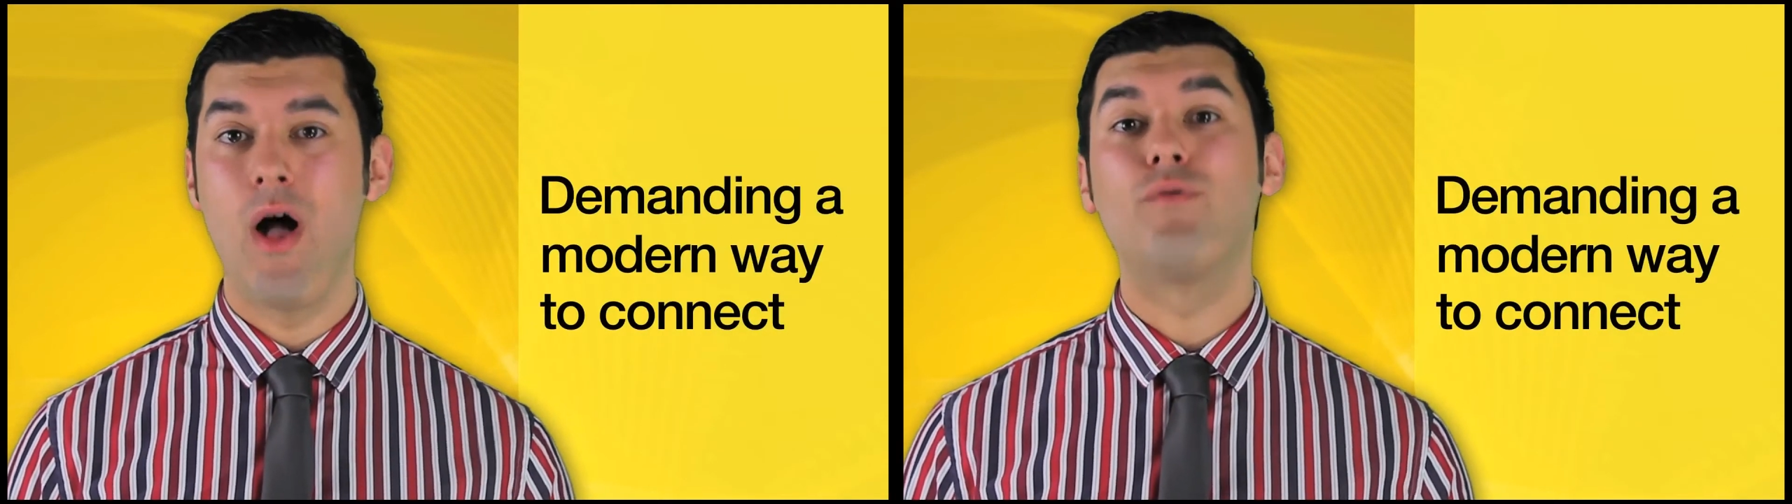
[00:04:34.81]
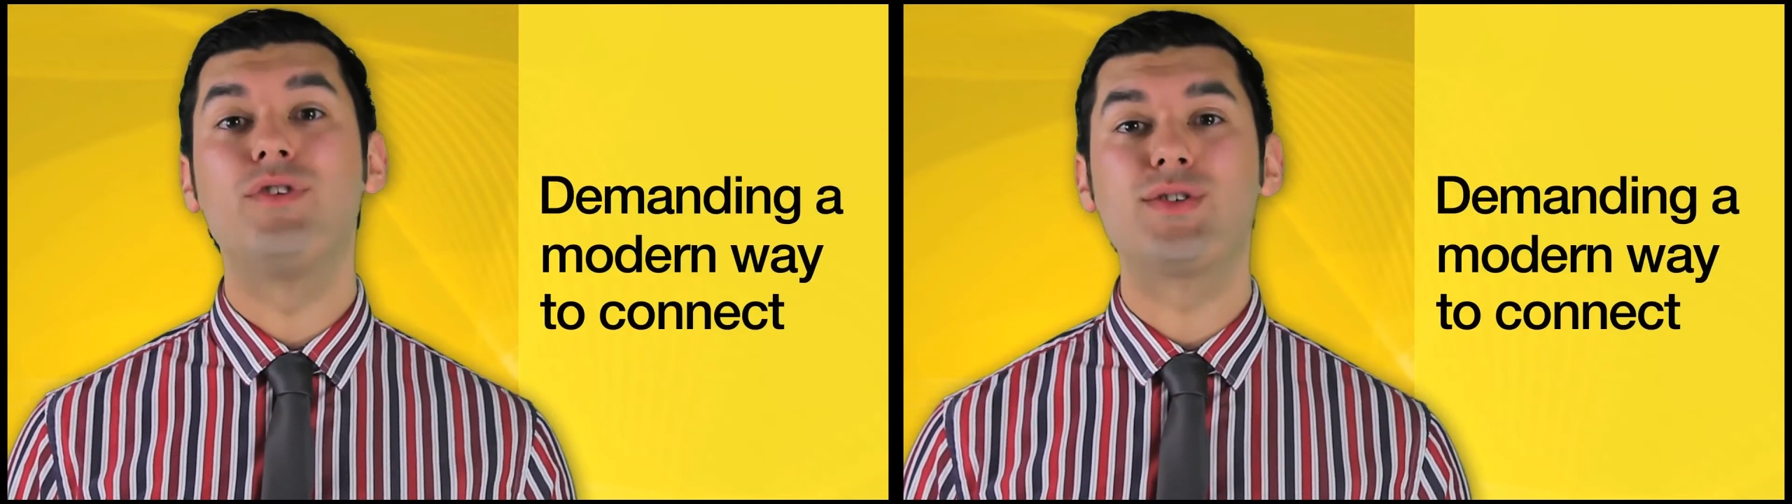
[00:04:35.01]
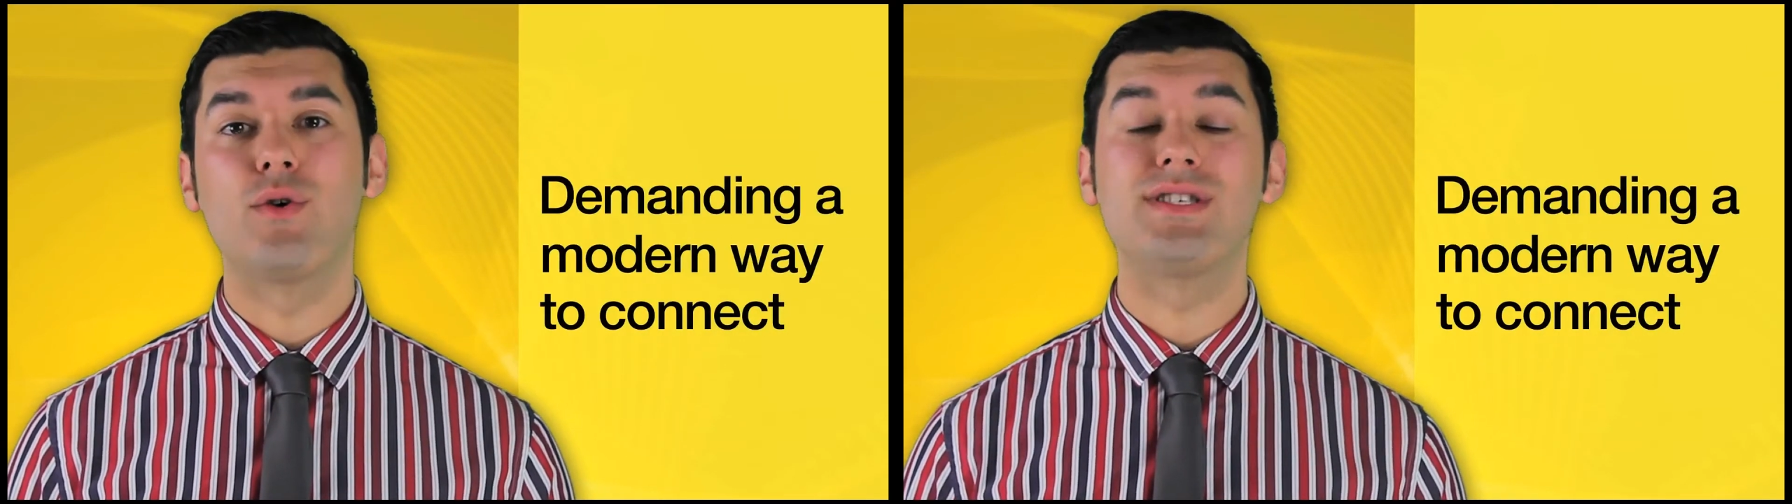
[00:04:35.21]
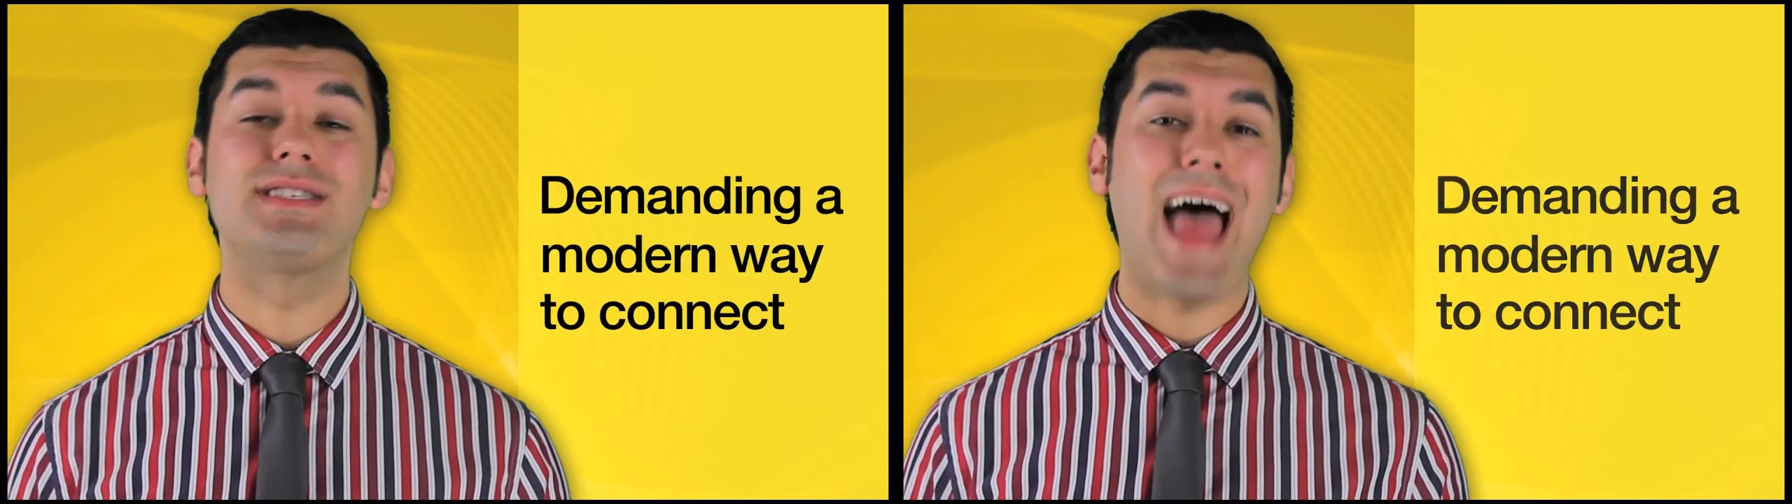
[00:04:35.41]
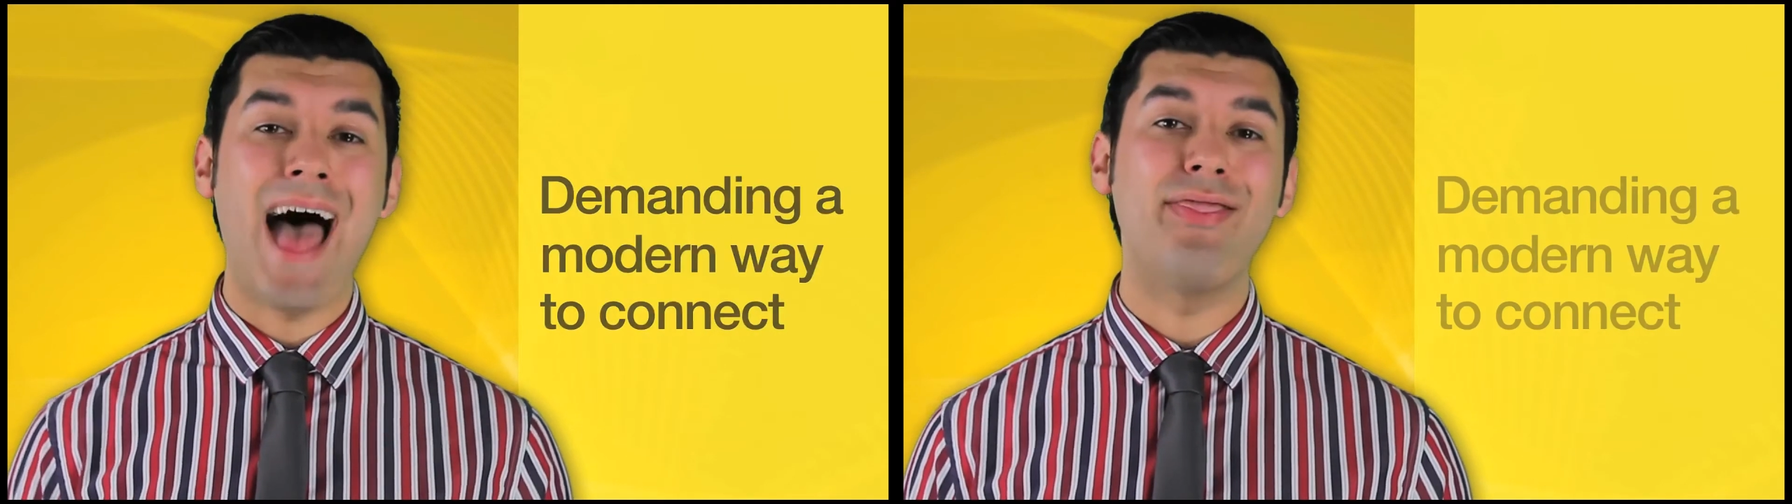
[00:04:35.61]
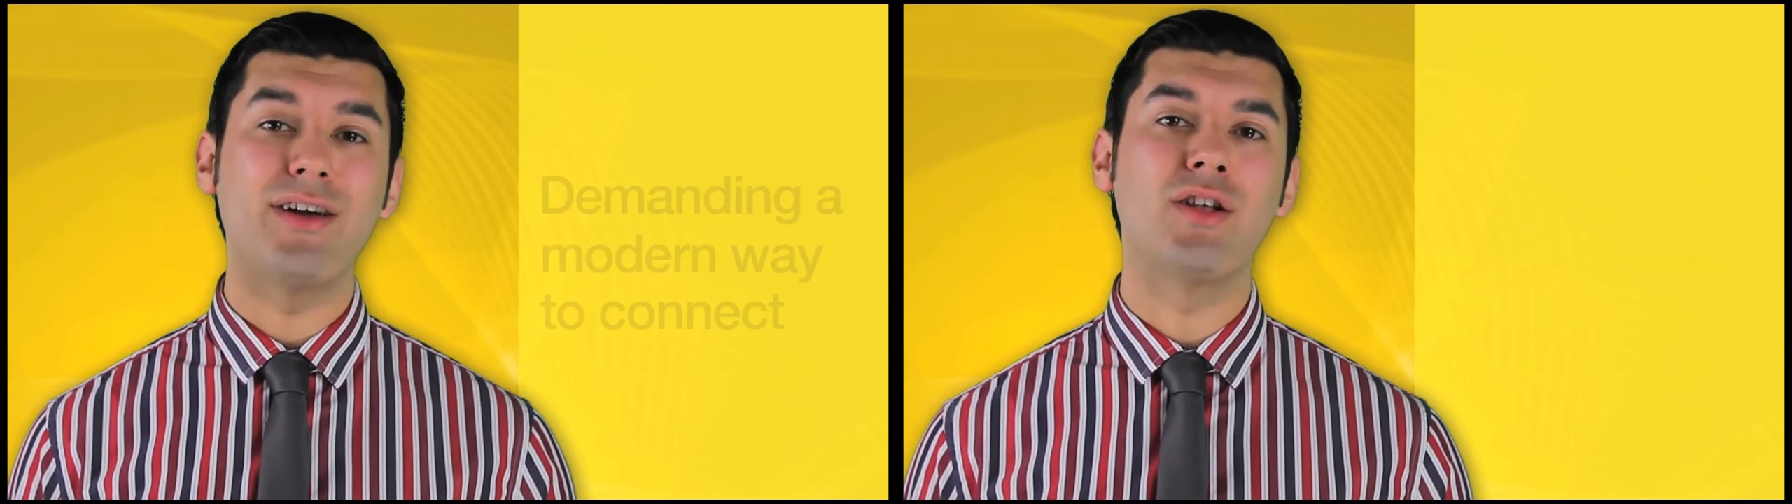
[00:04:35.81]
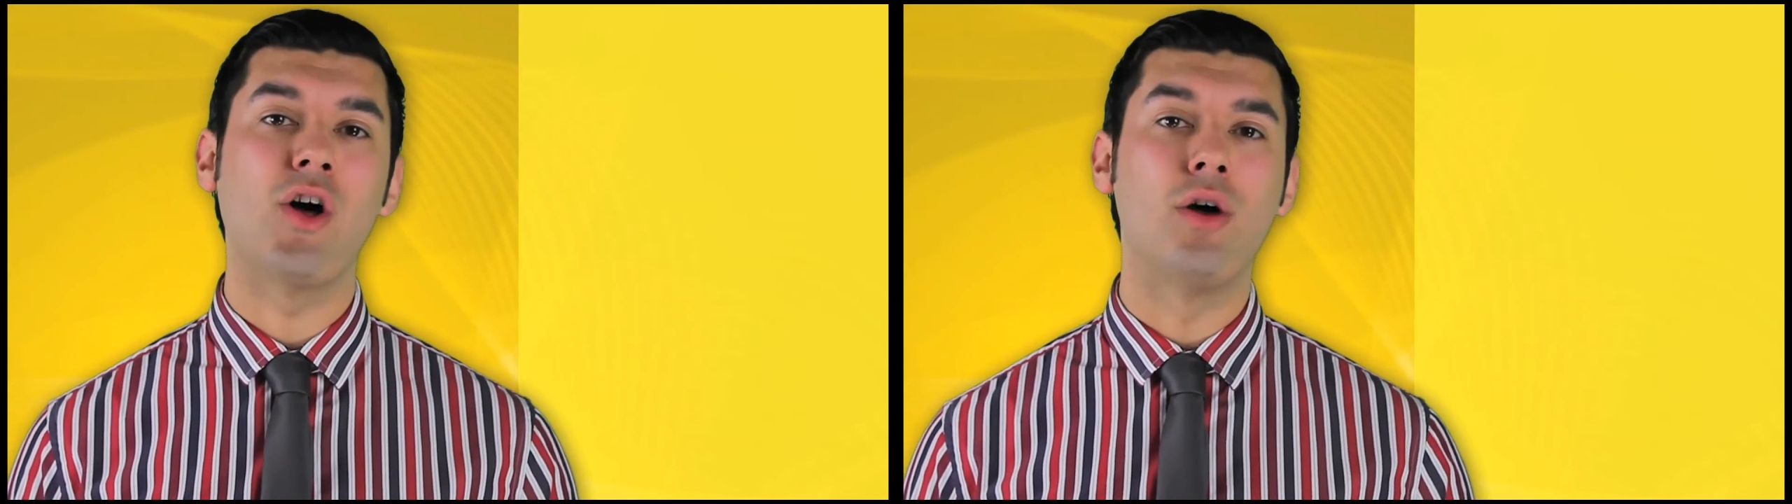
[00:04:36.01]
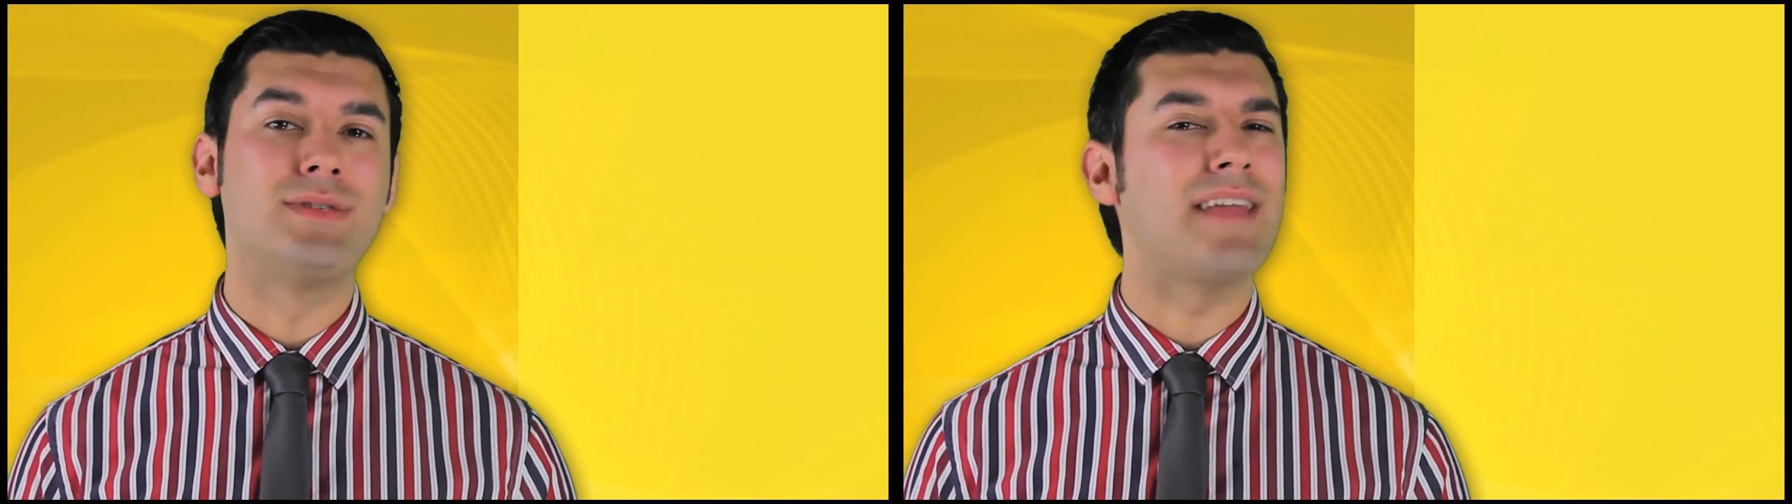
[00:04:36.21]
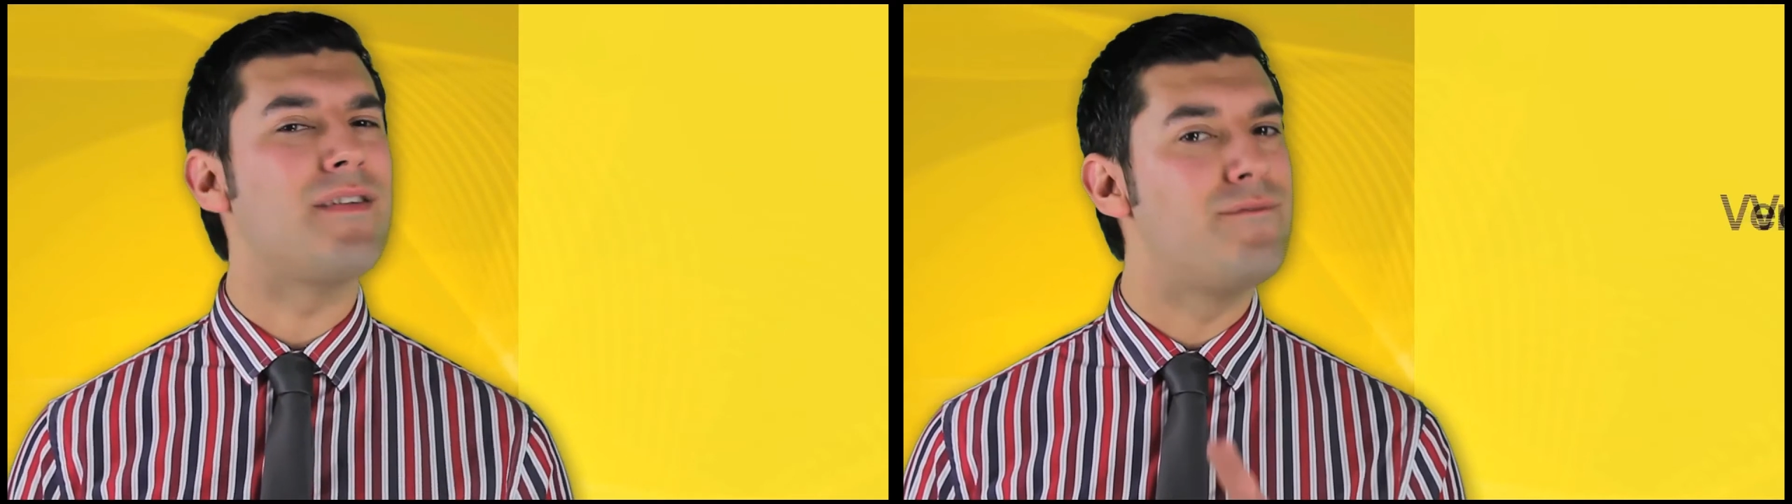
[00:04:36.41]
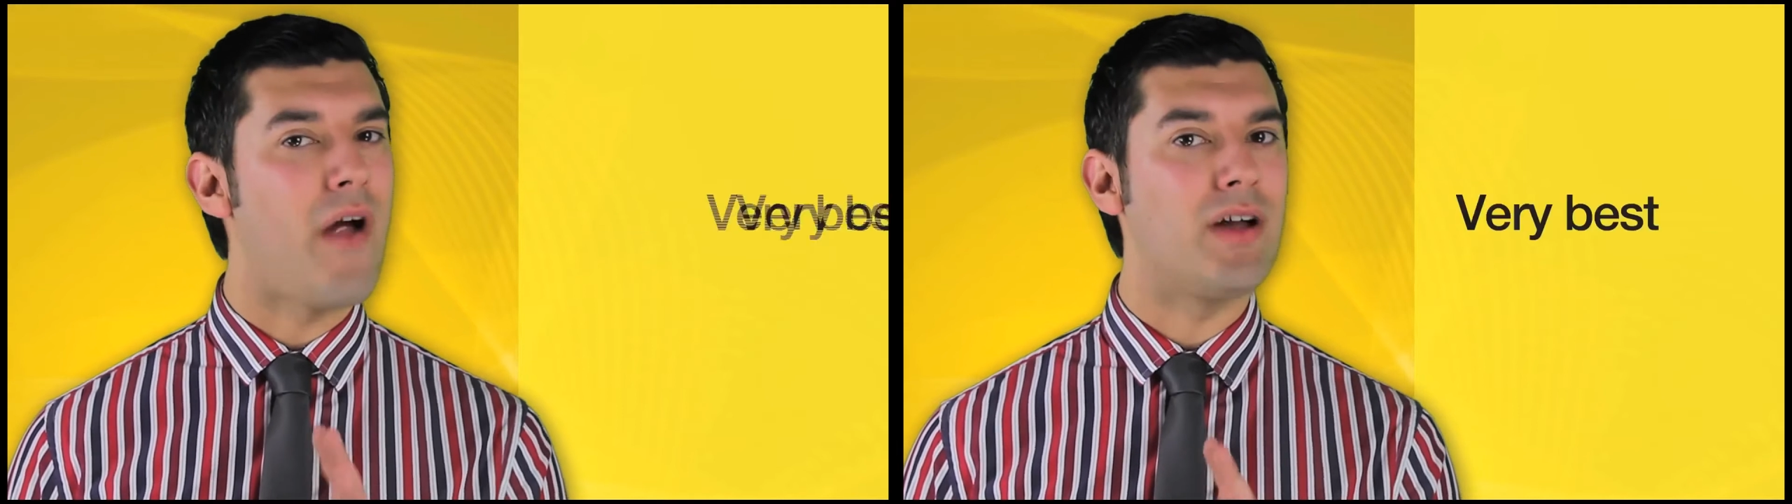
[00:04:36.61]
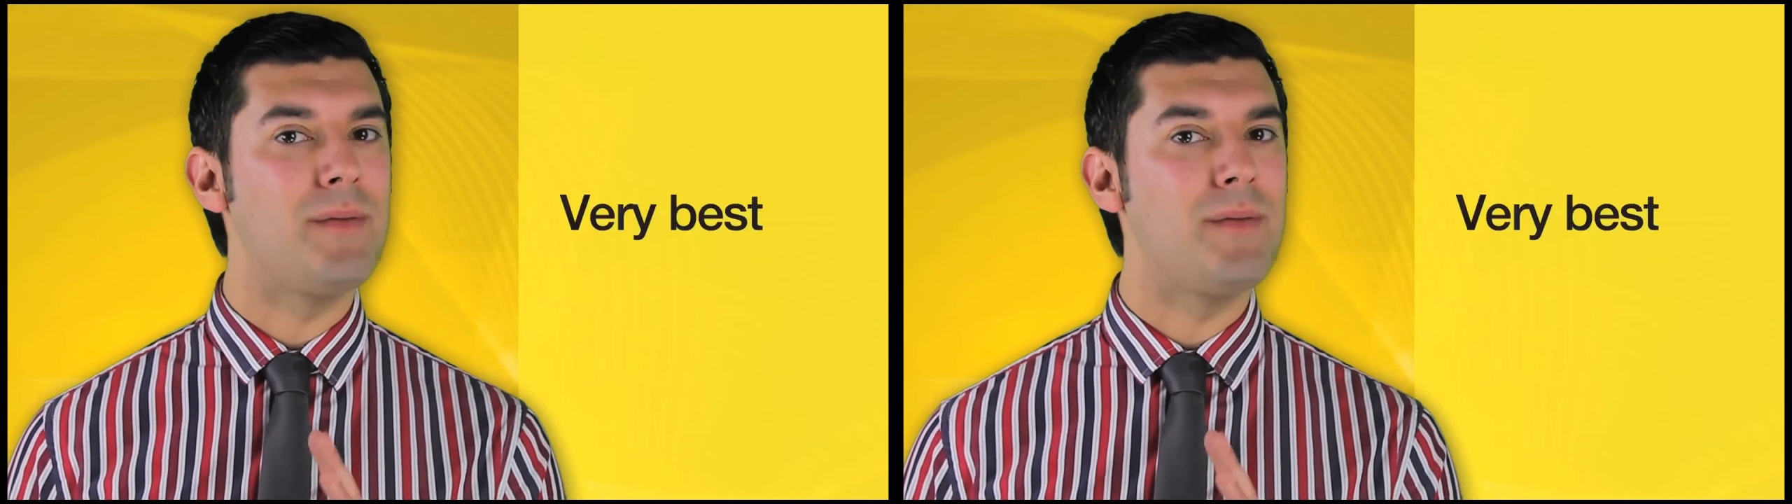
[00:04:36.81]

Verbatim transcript: resources and the globe to get the very